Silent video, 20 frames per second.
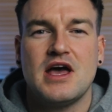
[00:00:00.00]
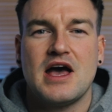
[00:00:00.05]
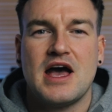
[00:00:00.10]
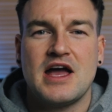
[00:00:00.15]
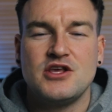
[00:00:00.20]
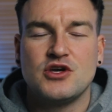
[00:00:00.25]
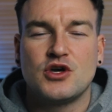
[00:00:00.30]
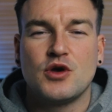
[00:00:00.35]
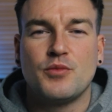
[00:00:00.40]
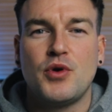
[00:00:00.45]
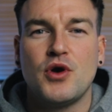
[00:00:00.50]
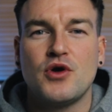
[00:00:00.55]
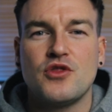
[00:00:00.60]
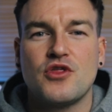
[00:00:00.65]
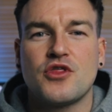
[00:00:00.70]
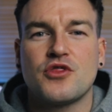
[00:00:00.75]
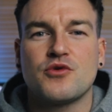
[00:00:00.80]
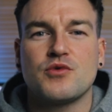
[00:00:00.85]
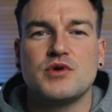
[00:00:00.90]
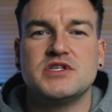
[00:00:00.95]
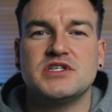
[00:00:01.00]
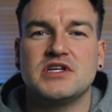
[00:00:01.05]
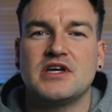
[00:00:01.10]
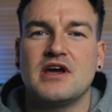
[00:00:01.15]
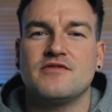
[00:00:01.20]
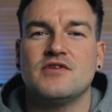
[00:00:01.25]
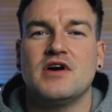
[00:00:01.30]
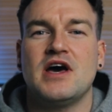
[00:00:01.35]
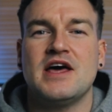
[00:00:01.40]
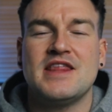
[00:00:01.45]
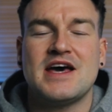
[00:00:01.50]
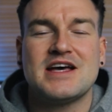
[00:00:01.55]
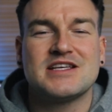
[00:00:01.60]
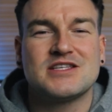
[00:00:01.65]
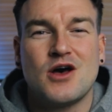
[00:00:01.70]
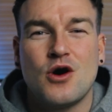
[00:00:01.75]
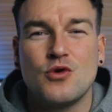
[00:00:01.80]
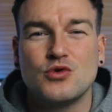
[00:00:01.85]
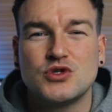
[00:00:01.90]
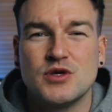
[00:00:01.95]
and you can put the three together, and
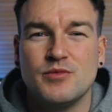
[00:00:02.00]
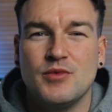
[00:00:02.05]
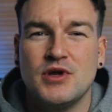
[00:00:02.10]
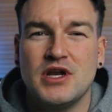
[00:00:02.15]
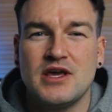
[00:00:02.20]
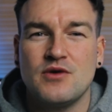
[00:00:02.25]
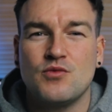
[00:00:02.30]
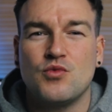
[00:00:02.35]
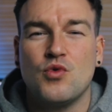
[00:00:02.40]
that's ultimately